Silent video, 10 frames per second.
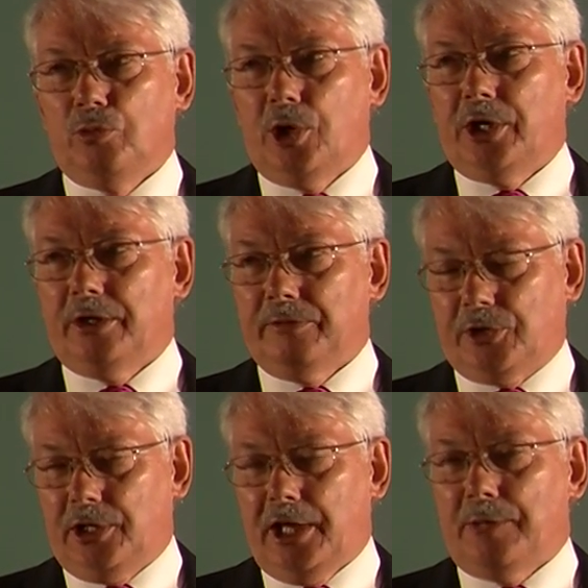way of
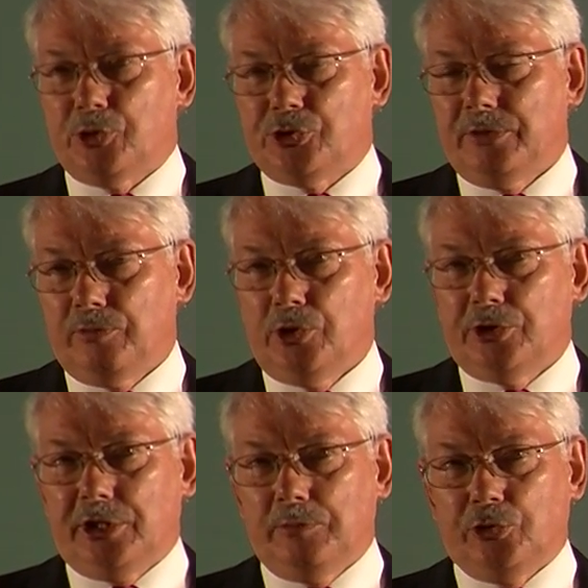collaborative
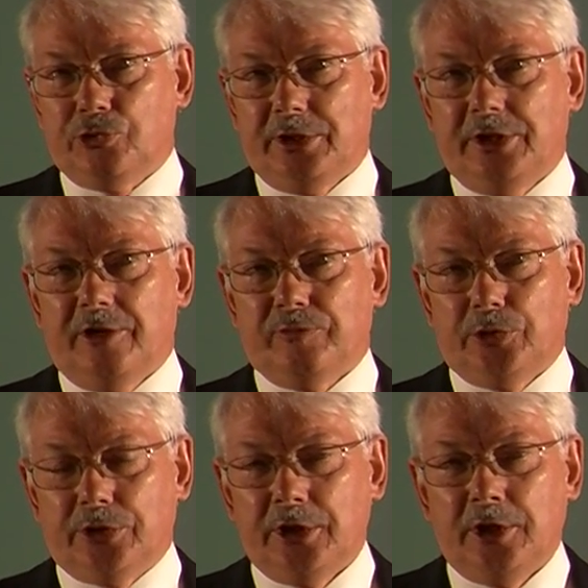working between
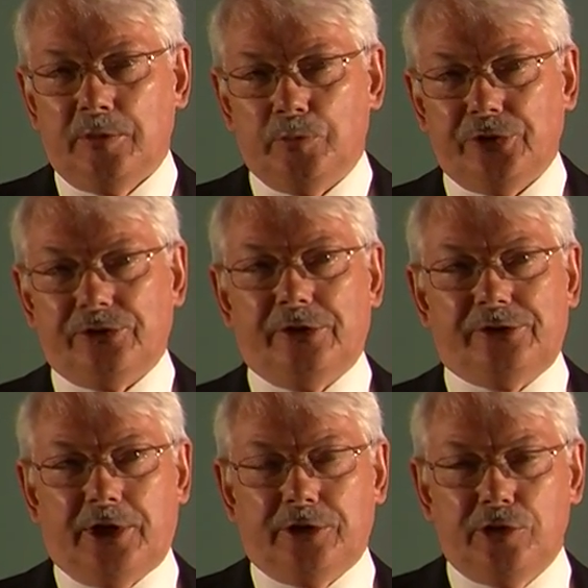government,
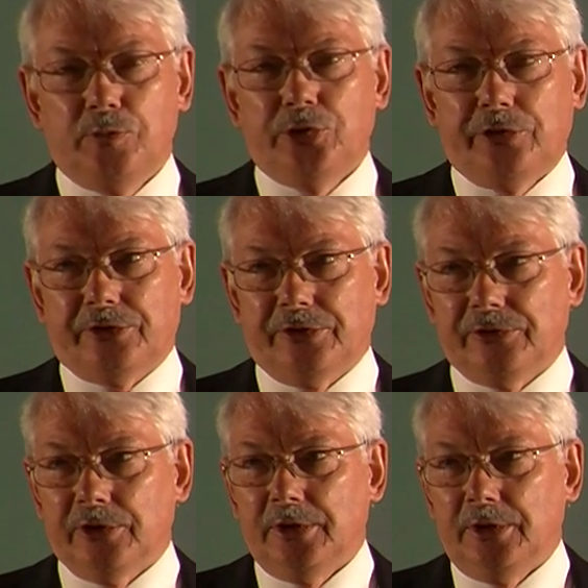business, and communities.